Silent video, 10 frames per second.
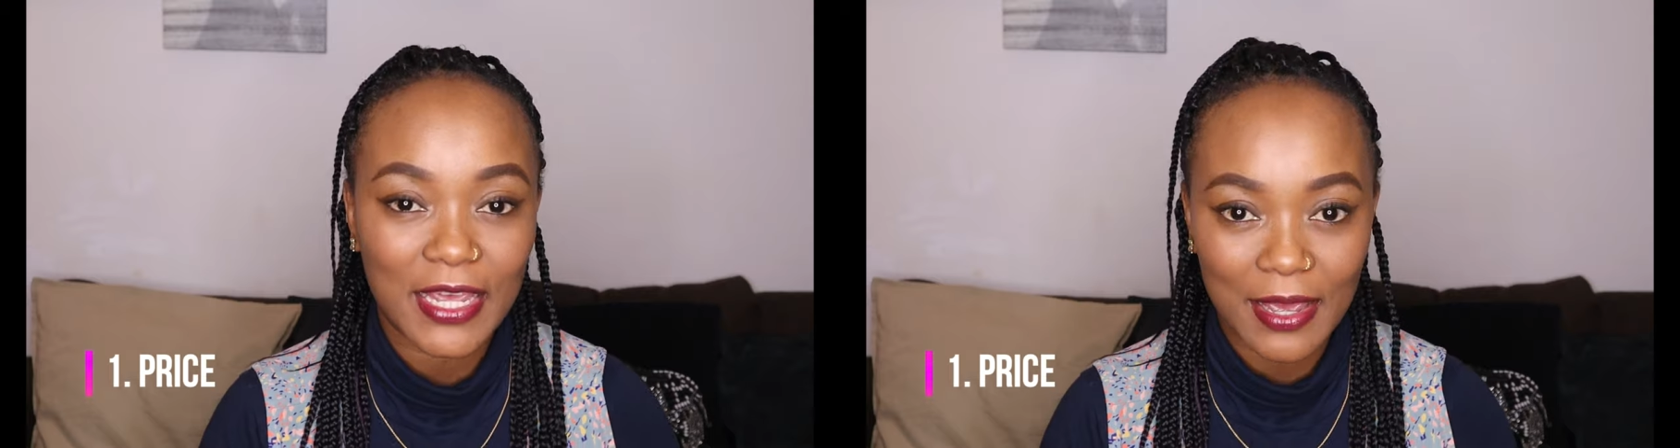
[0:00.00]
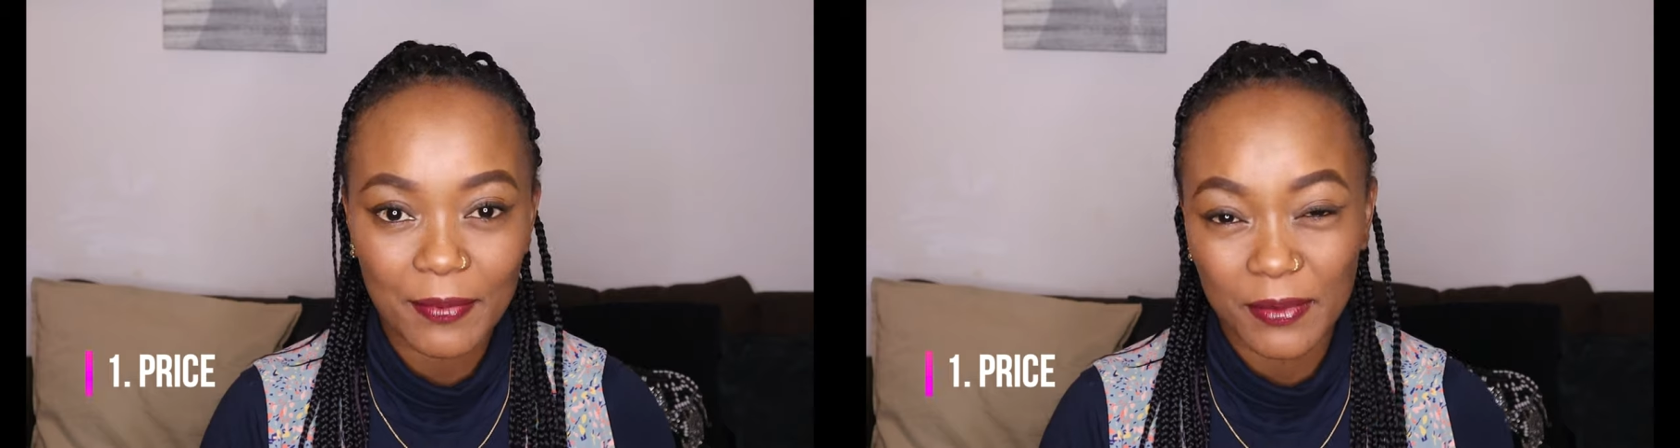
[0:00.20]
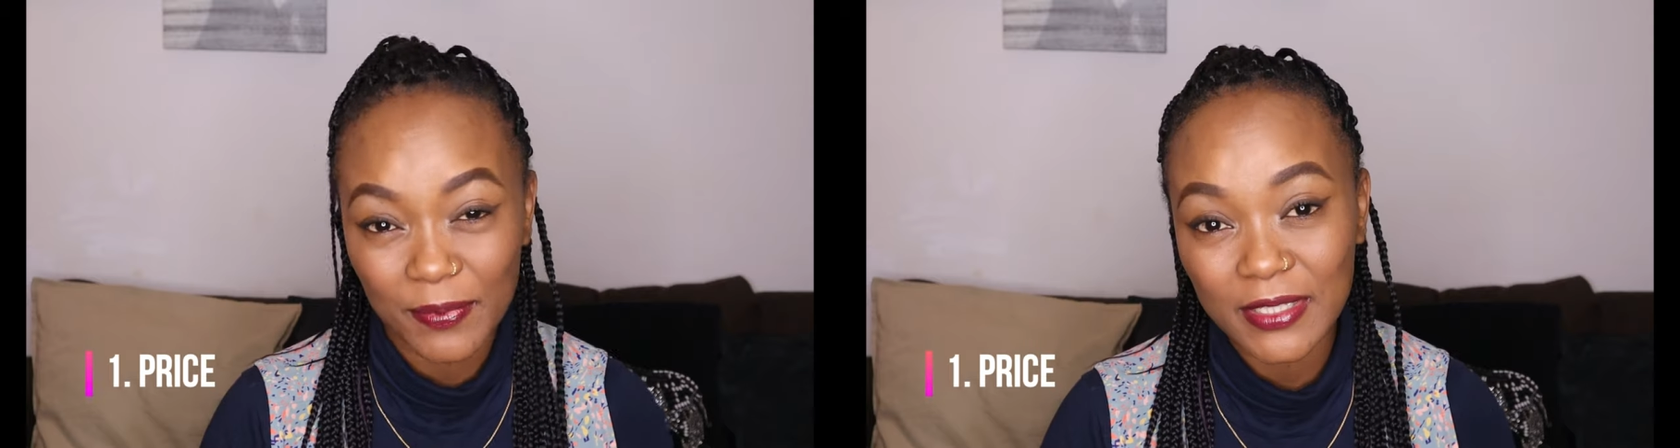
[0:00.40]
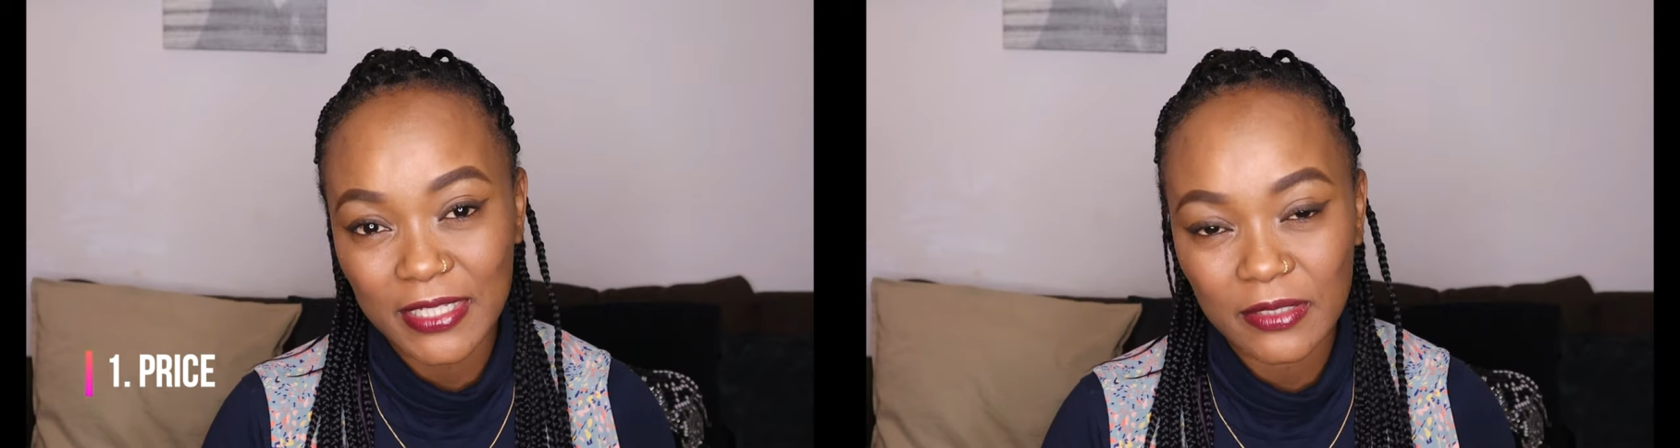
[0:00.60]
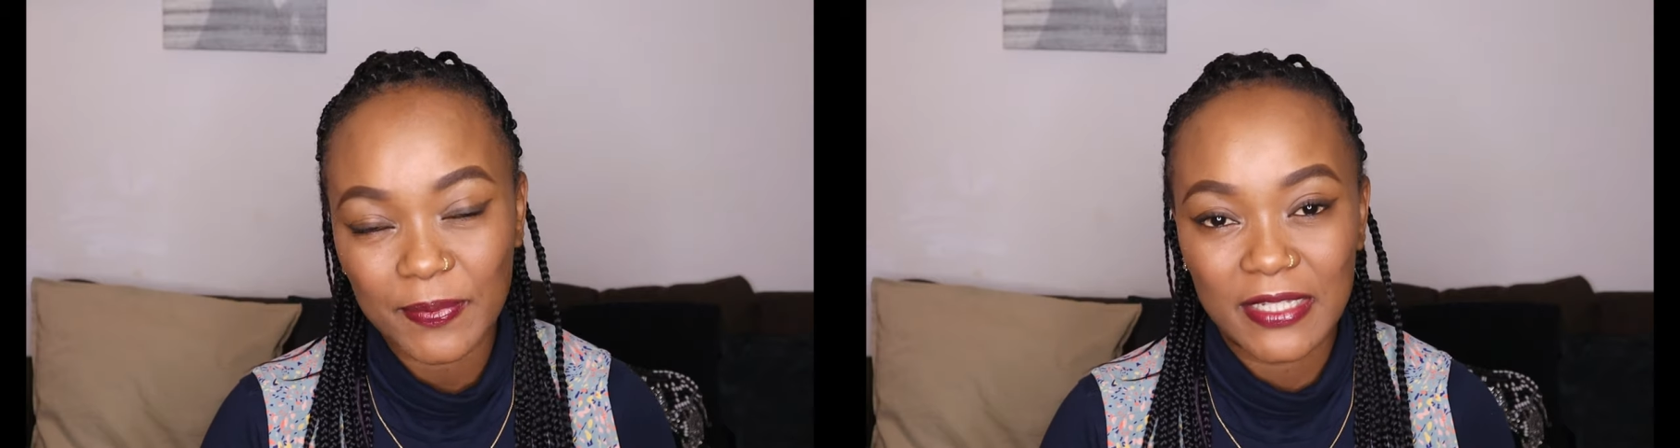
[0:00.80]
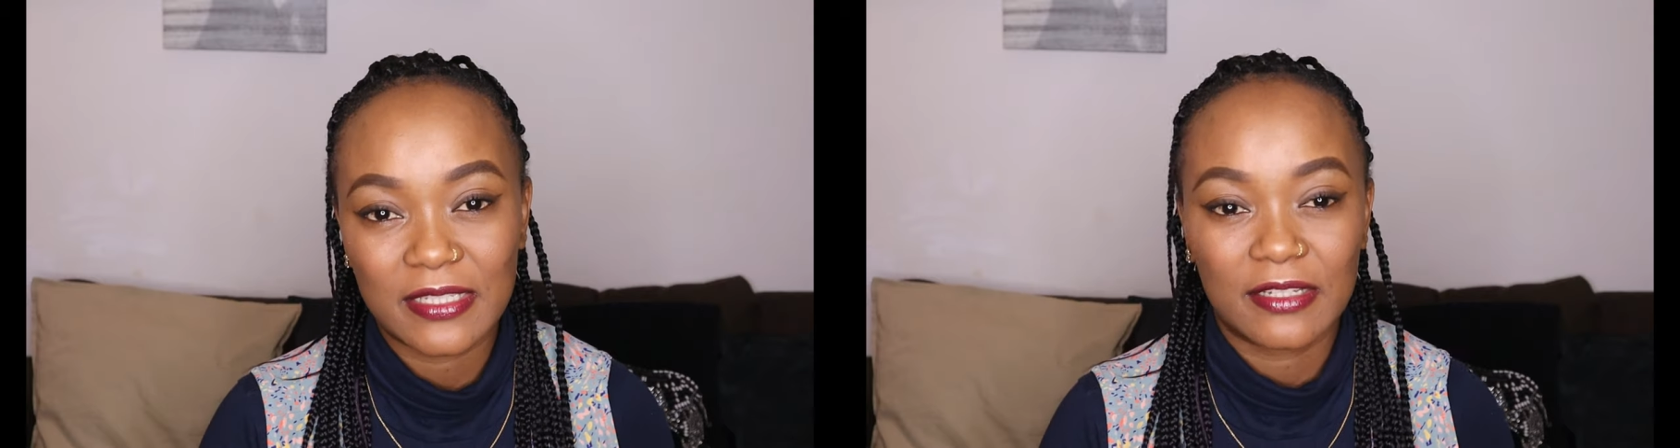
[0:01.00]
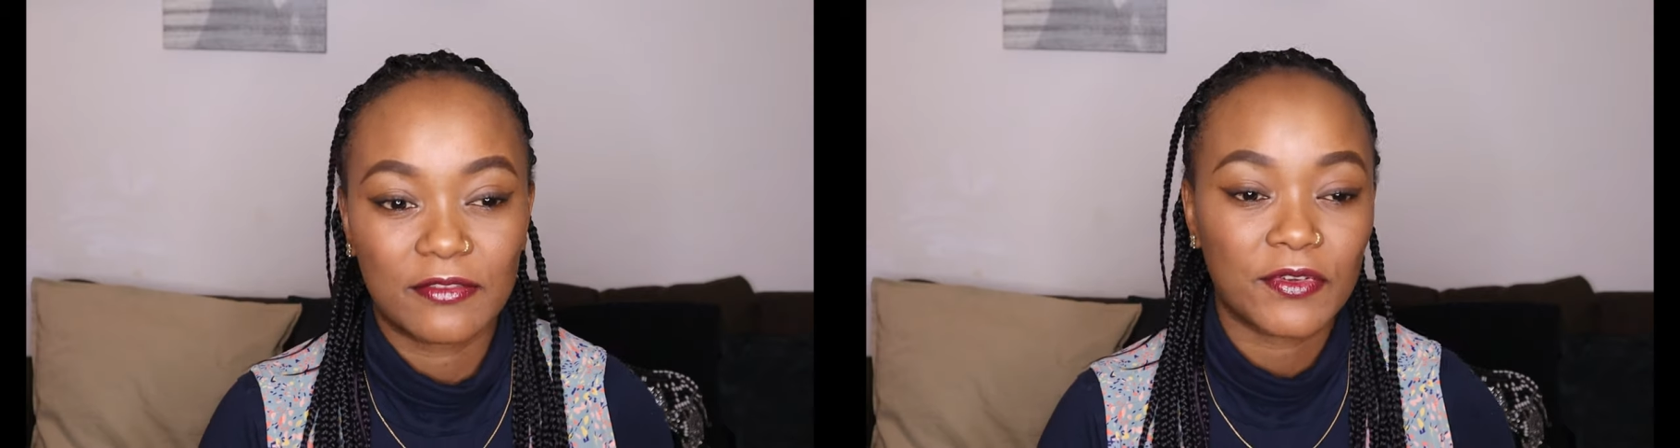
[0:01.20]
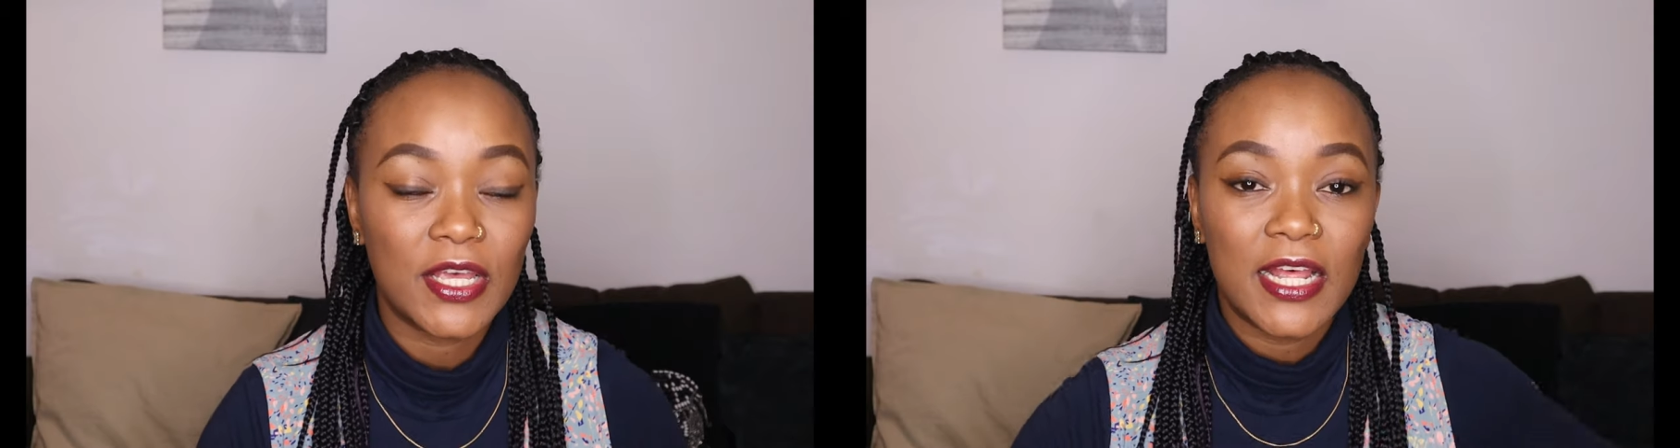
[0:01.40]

a baby is expensive.